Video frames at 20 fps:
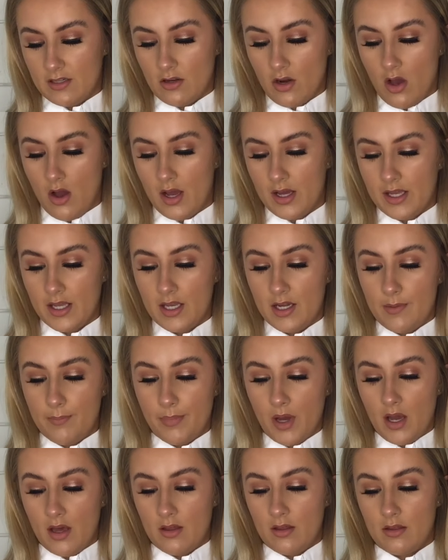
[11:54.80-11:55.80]
an iron,
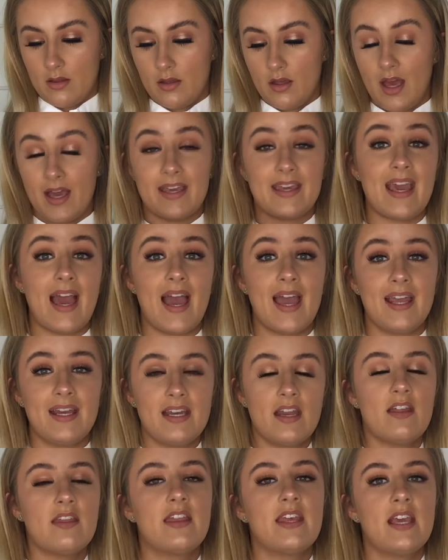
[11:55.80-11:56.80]
but
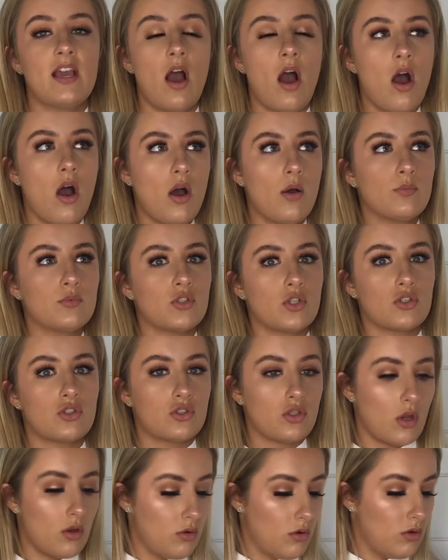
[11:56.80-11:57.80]
again, the arms are
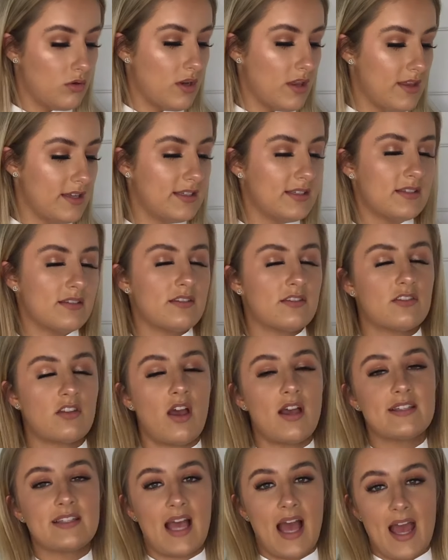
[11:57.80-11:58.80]
so long. This is a
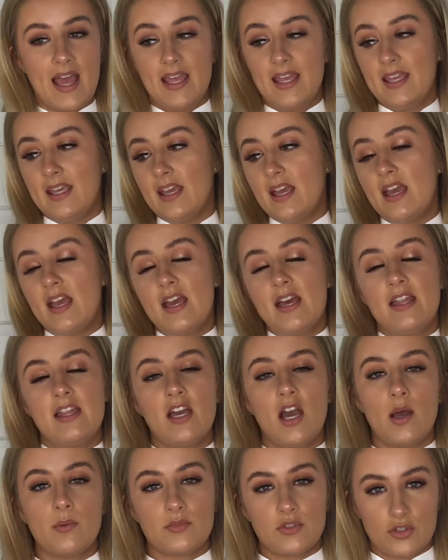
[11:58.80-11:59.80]
size 8.
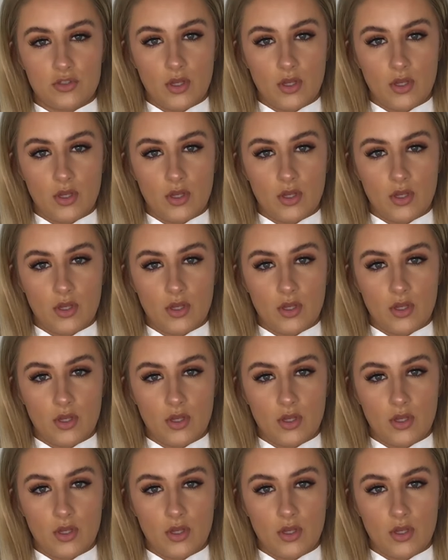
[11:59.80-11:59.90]
The arms are